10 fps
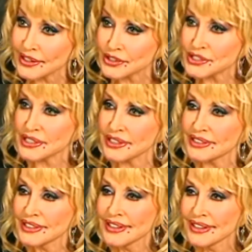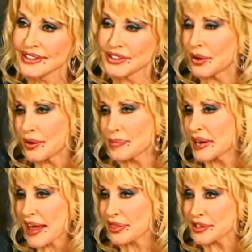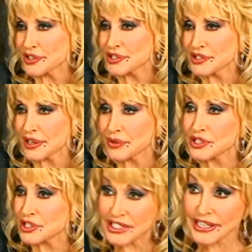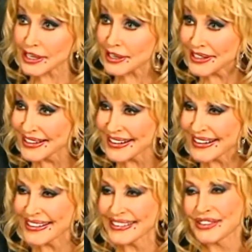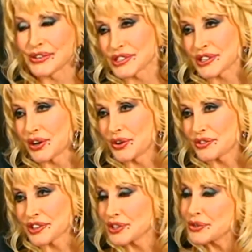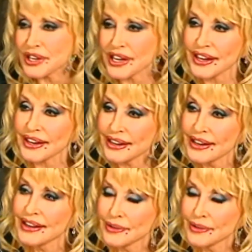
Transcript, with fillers: Yes. Yeah. Uh, you know, I've been at this since I was just a kid, and of course, all over the UK.